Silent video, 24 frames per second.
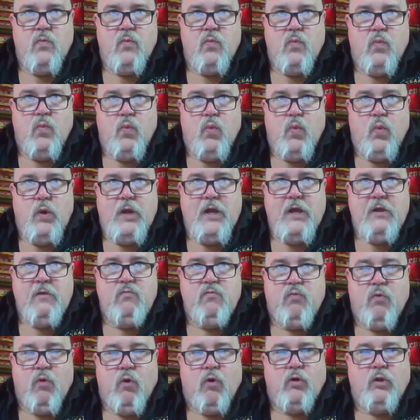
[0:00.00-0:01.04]
we
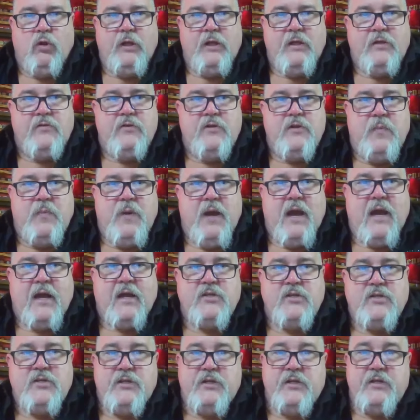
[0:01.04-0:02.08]
roll into the
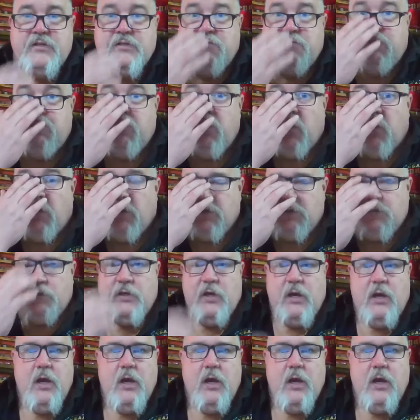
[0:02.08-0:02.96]
package that is the fools